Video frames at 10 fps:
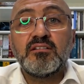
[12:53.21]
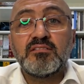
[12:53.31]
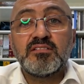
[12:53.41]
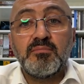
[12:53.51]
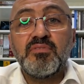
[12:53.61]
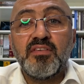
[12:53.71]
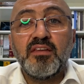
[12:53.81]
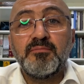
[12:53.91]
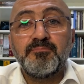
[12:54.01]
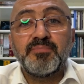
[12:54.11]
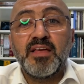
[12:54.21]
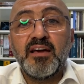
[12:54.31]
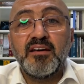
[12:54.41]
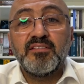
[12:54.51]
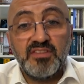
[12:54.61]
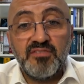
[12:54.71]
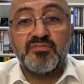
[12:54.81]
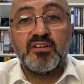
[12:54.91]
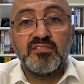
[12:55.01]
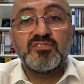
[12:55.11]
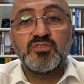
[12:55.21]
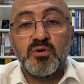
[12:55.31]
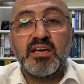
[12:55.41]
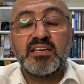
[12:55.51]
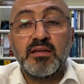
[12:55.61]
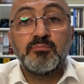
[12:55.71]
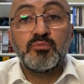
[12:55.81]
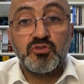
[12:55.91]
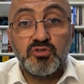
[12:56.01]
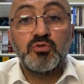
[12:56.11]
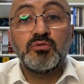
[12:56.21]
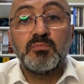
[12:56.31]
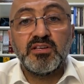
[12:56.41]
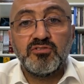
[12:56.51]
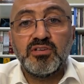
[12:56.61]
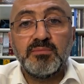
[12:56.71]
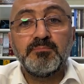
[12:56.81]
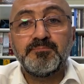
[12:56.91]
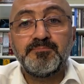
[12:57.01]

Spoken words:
something different so I can pursue my dream.